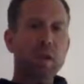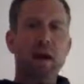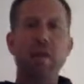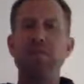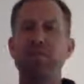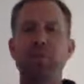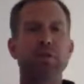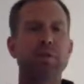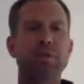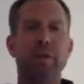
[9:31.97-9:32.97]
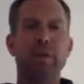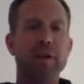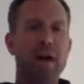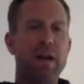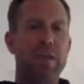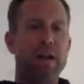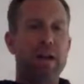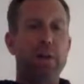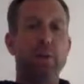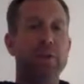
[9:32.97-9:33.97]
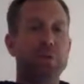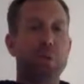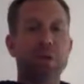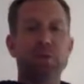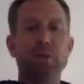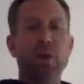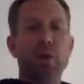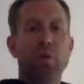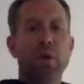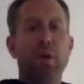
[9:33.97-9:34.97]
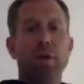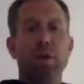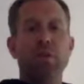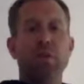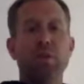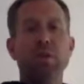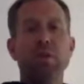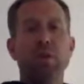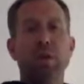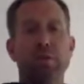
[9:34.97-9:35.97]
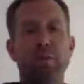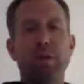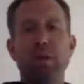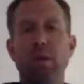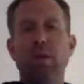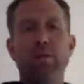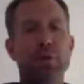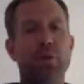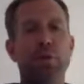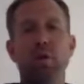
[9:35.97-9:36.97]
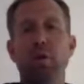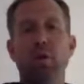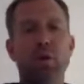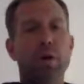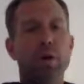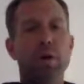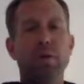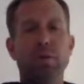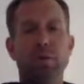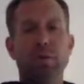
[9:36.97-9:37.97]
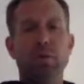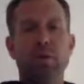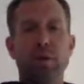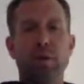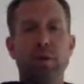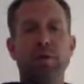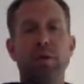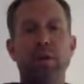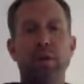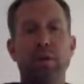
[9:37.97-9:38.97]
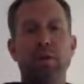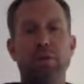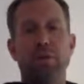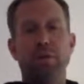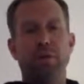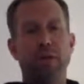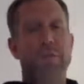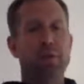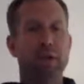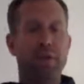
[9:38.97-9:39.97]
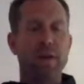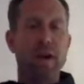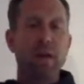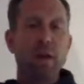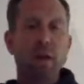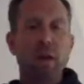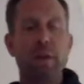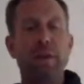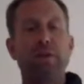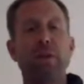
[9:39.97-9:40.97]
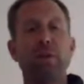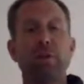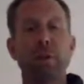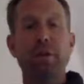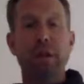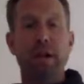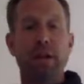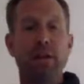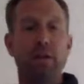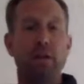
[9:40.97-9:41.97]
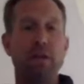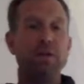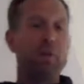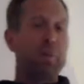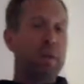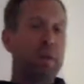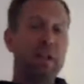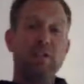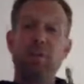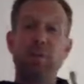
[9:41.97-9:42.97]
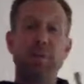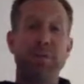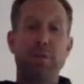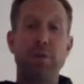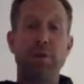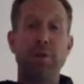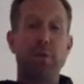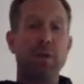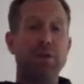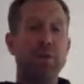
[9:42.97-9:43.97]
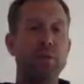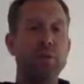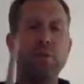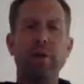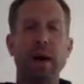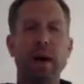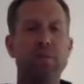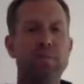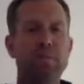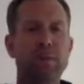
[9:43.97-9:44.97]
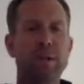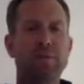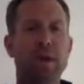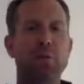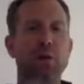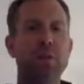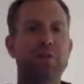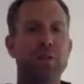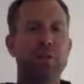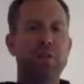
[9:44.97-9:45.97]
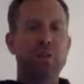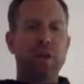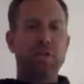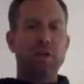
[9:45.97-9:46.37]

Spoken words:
Obviously, you can vary that in any way that you want to. 1, 2, 3, 4. 1, 2, 3, 4. Anything like that. And then take your other hand, and you can play on 2 and 4 if you want to, or not. Just kind of find ways to interject